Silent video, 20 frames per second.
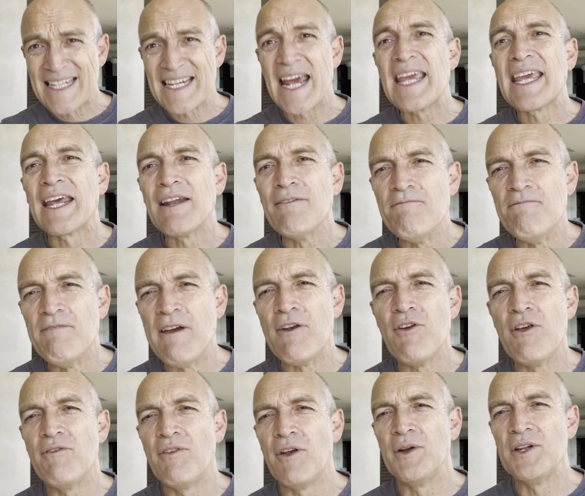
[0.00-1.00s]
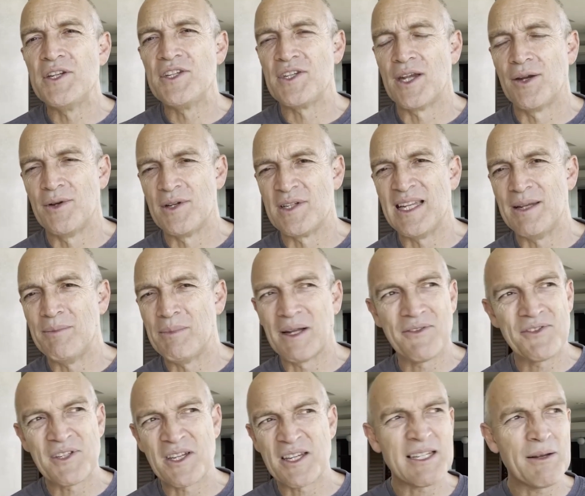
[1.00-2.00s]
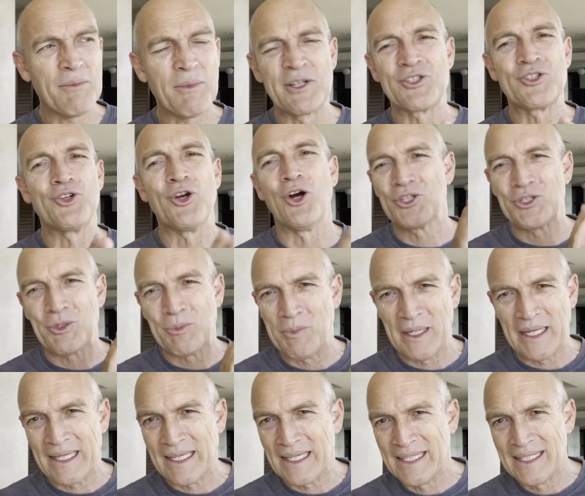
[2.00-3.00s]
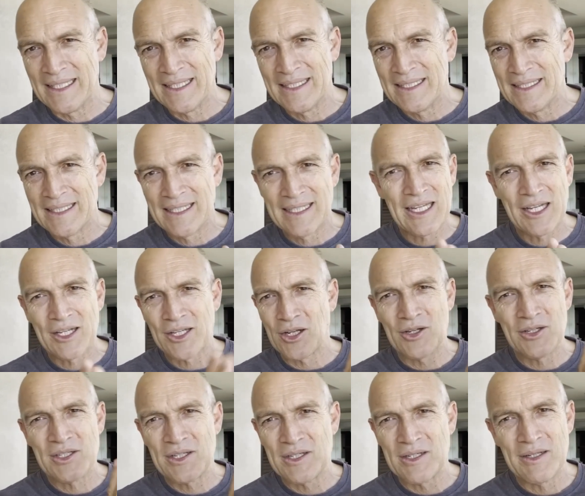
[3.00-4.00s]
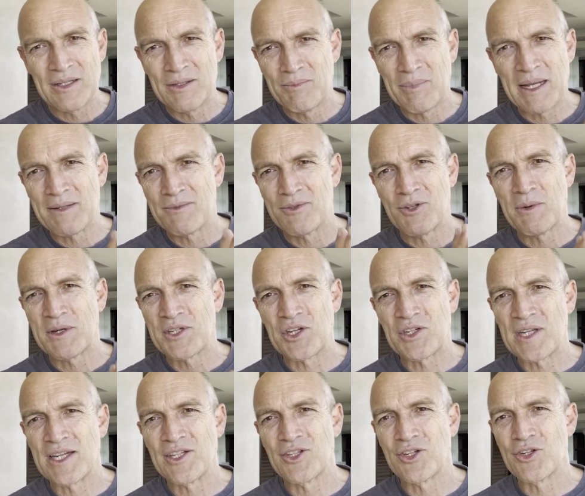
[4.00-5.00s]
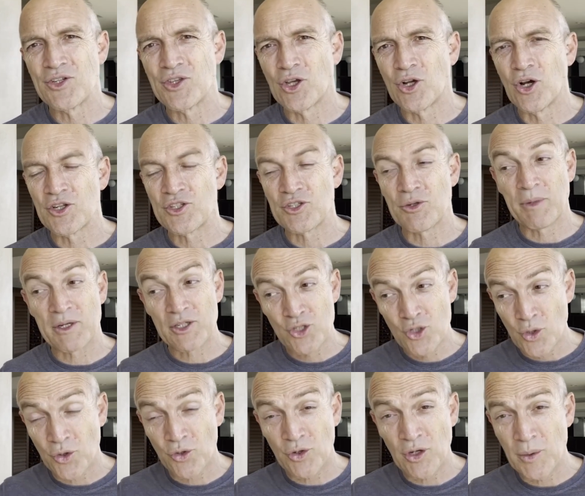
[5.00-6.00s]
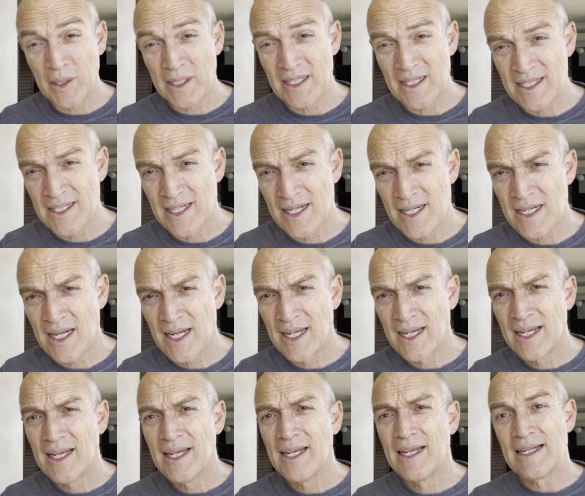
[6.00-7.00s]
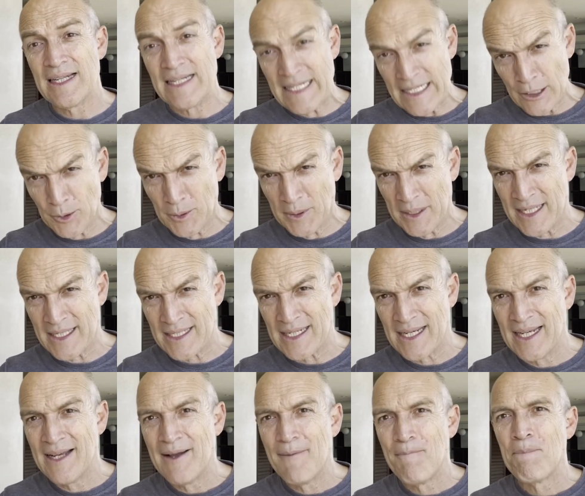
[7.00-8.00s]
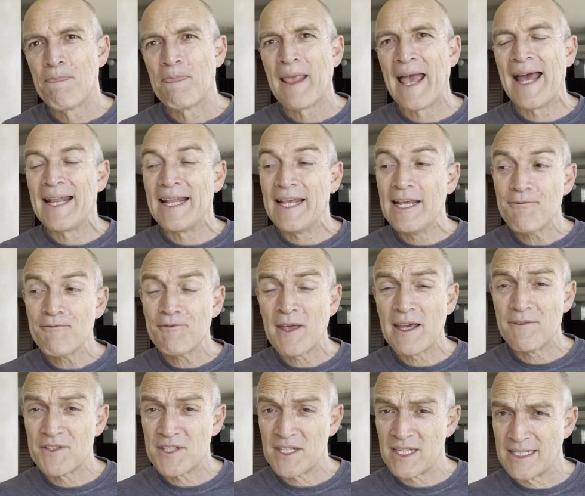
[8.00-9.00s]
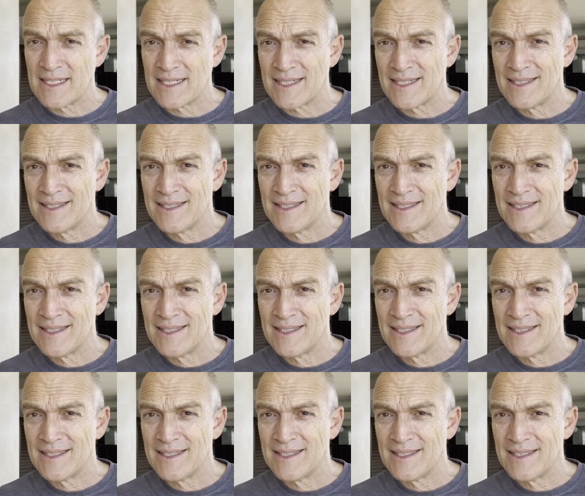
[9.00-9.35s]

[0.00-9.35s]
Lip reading: taken very, very seriously. But if just someone's gossiping, don't pay too much attention to the gossip. But two or three witnesses, deal with it. And if they have sinned,